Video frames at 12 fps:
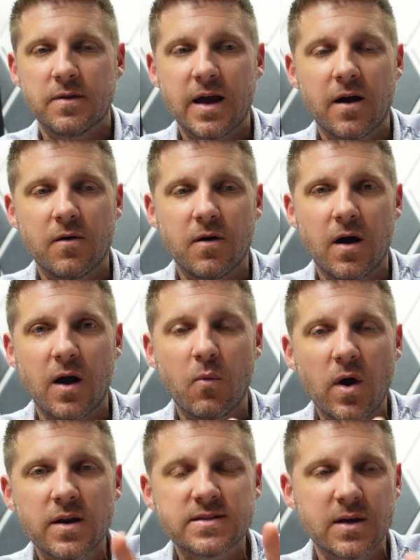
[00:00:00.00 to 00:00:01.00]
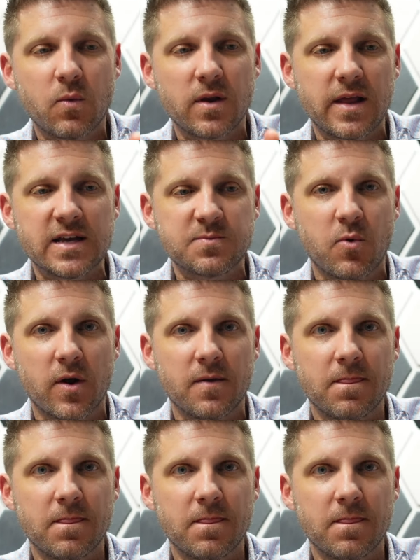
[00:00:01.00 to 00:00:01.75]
Now, I want to say one last point.